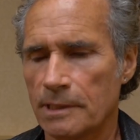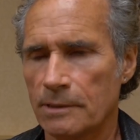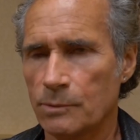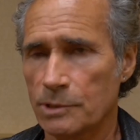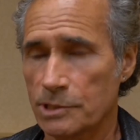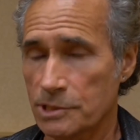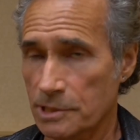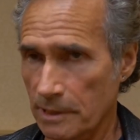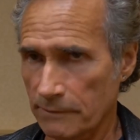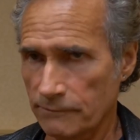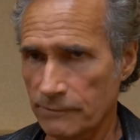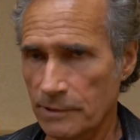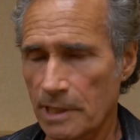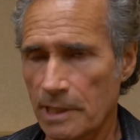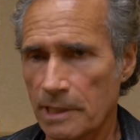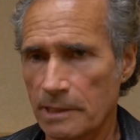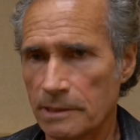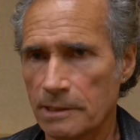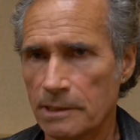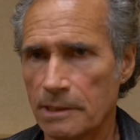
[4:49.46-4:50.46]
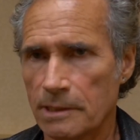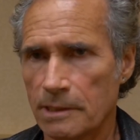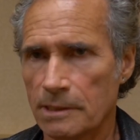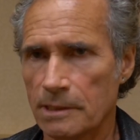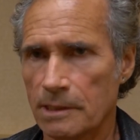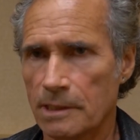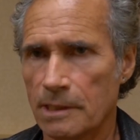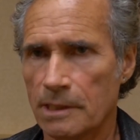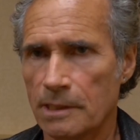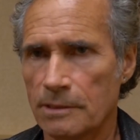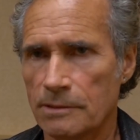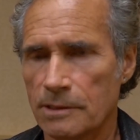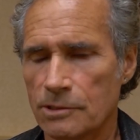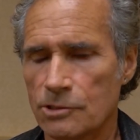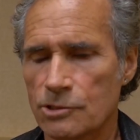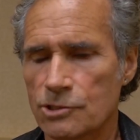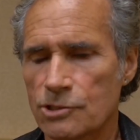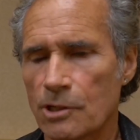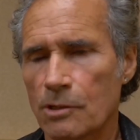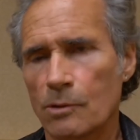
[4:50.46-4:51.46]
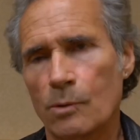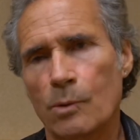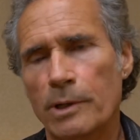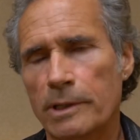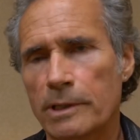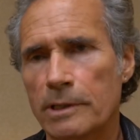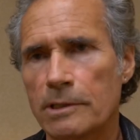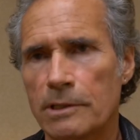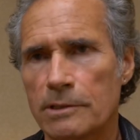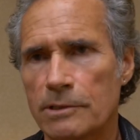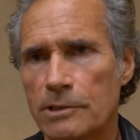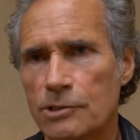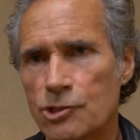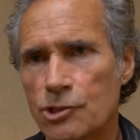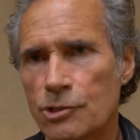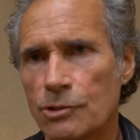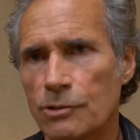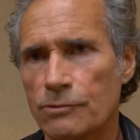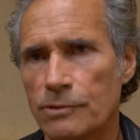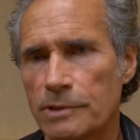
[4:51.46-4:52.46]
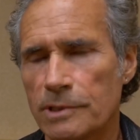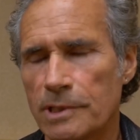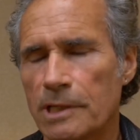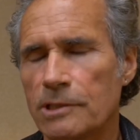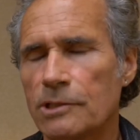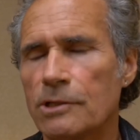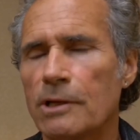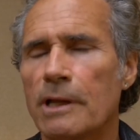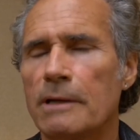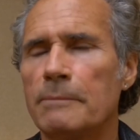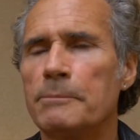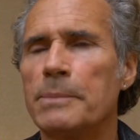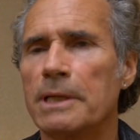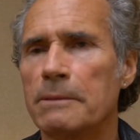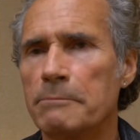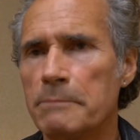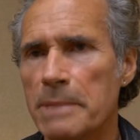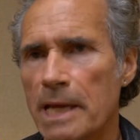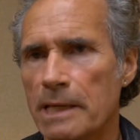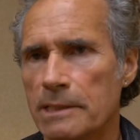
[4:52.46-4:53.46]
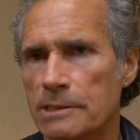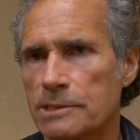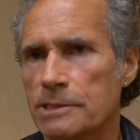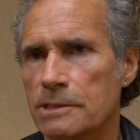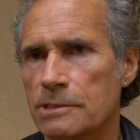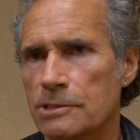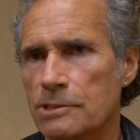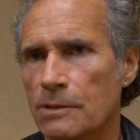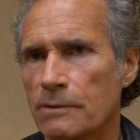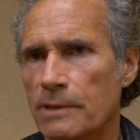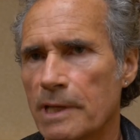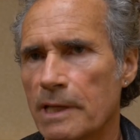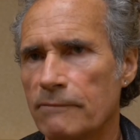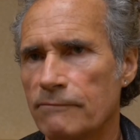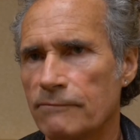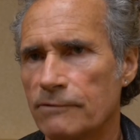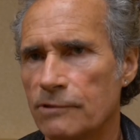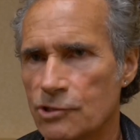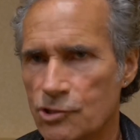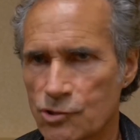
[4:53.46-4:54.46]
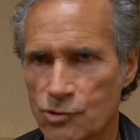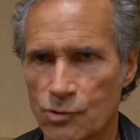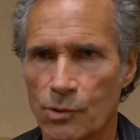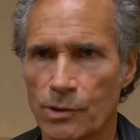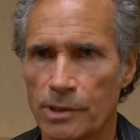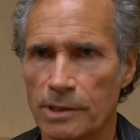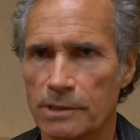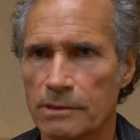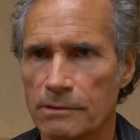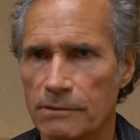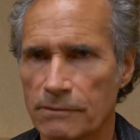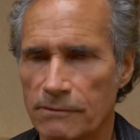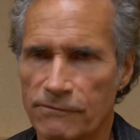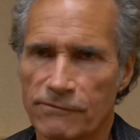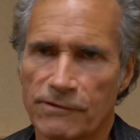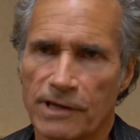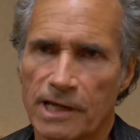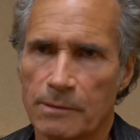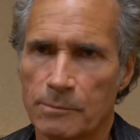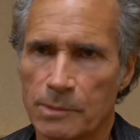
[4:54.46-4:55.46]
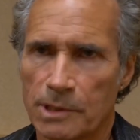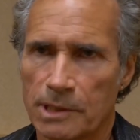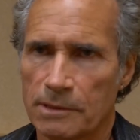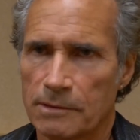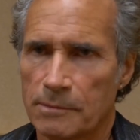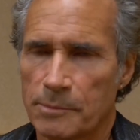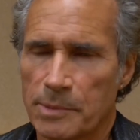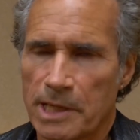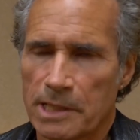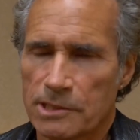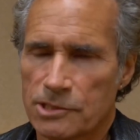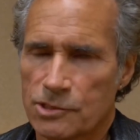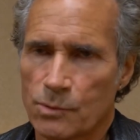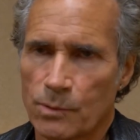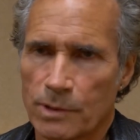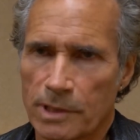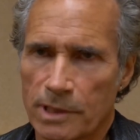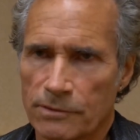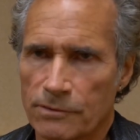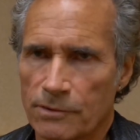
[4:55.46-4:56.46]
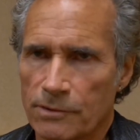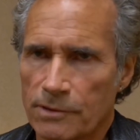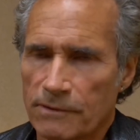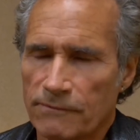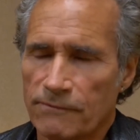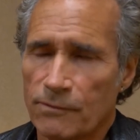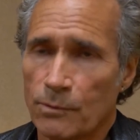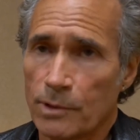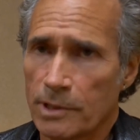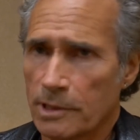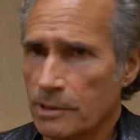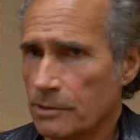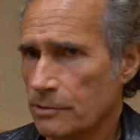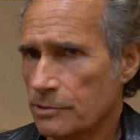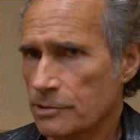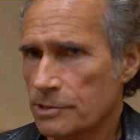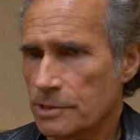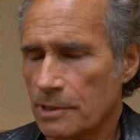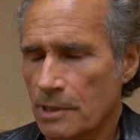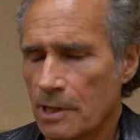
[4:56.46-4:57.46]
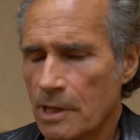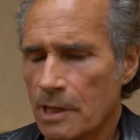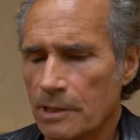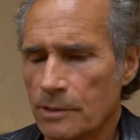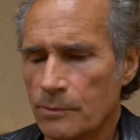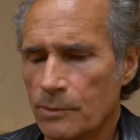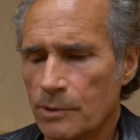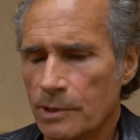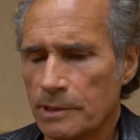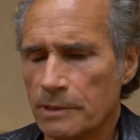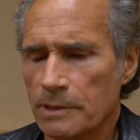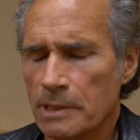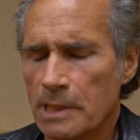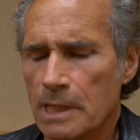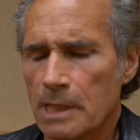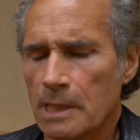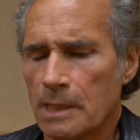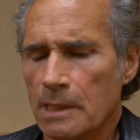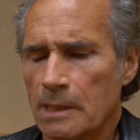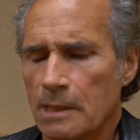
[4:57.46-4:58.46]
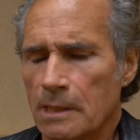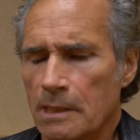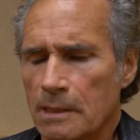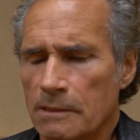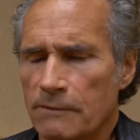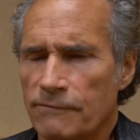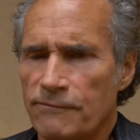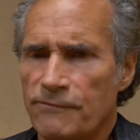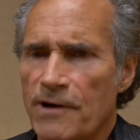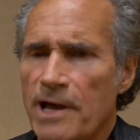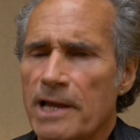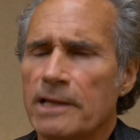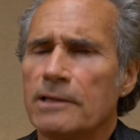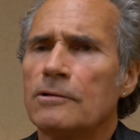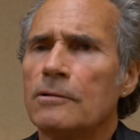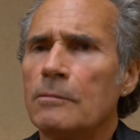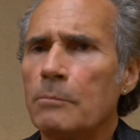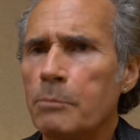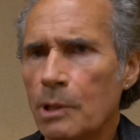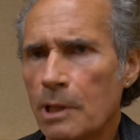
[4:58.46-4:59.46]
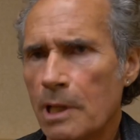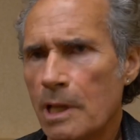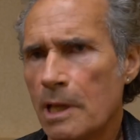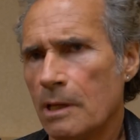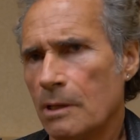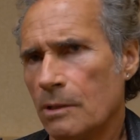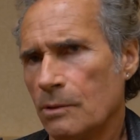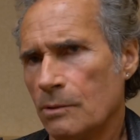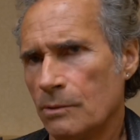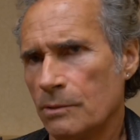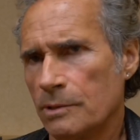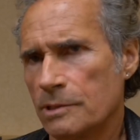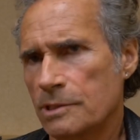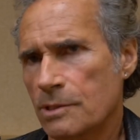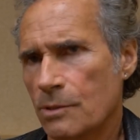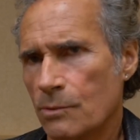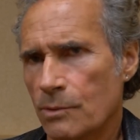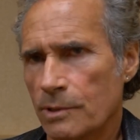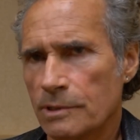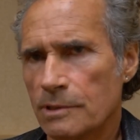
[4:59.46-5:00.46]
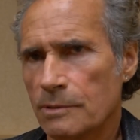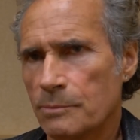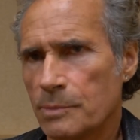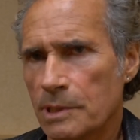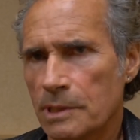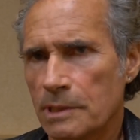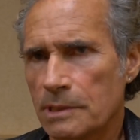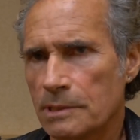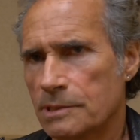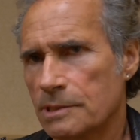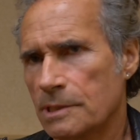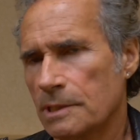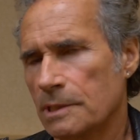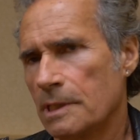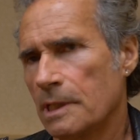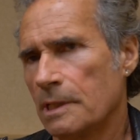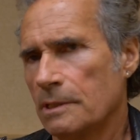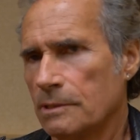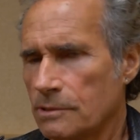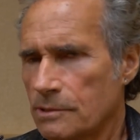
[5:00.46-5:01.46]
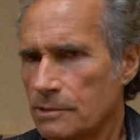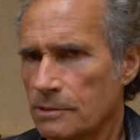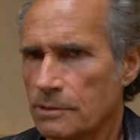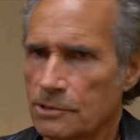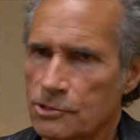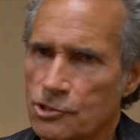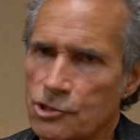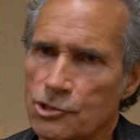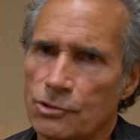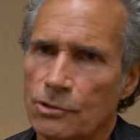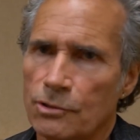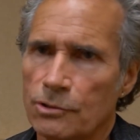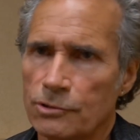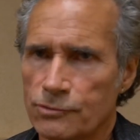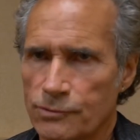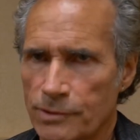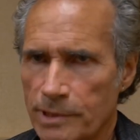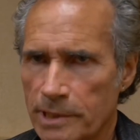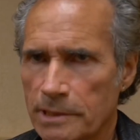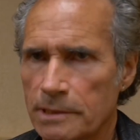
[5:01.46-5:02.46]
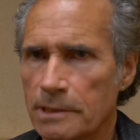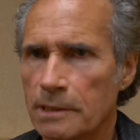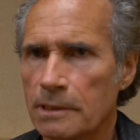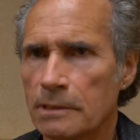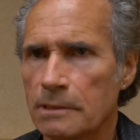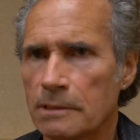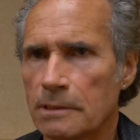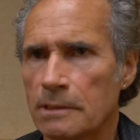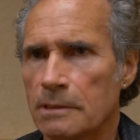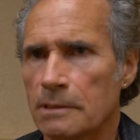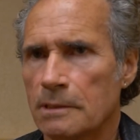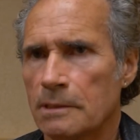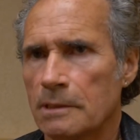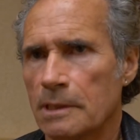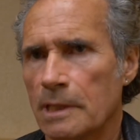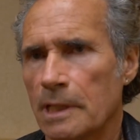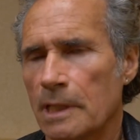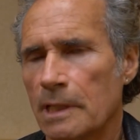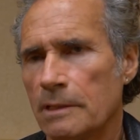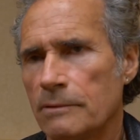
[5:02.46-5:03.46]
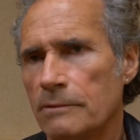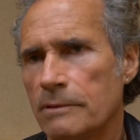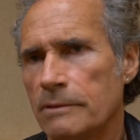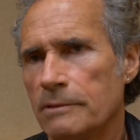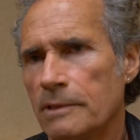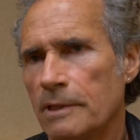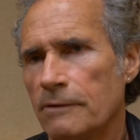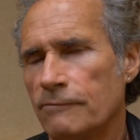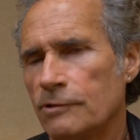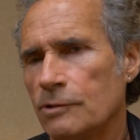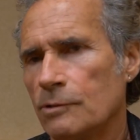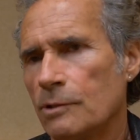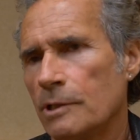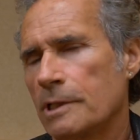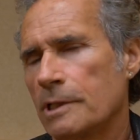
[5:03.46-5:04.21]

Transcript: which they've done, then you start working on the children, then you got a big mess. And so they've destroyed the family the past 20, 30, 40 years in Hollywood. The final blow is going to be to get to the children. And if you